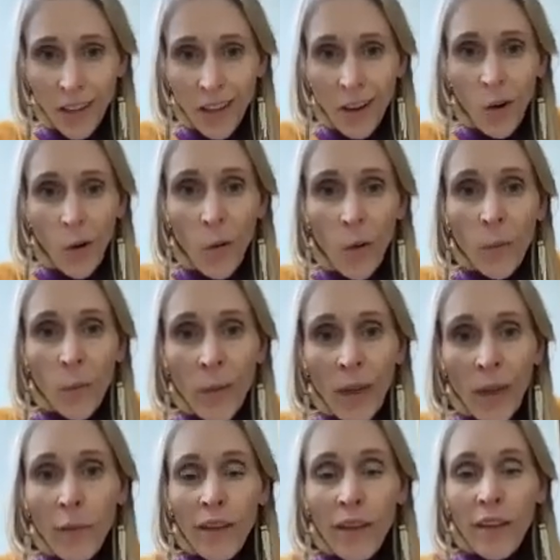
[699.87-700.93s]
Or
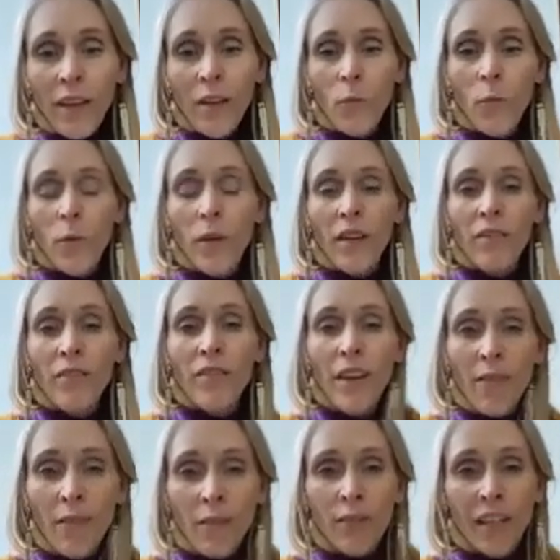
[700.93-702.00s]
maybe we've
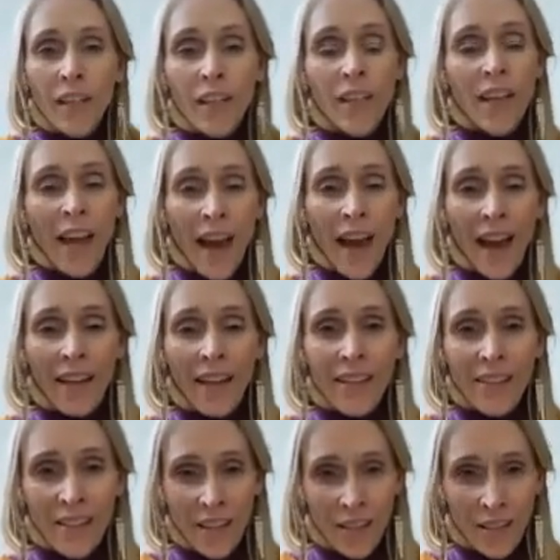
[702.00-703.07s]
never really had a
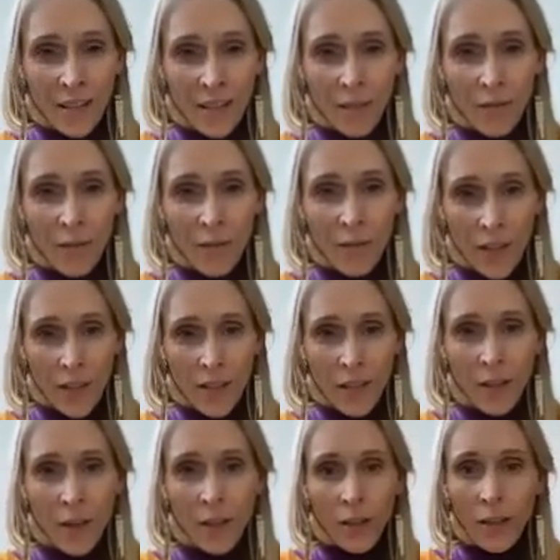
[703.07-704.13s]
sense of this
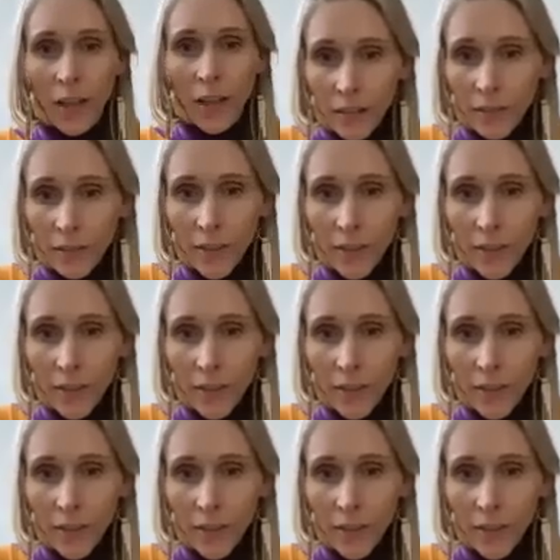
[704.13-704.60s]
in our life.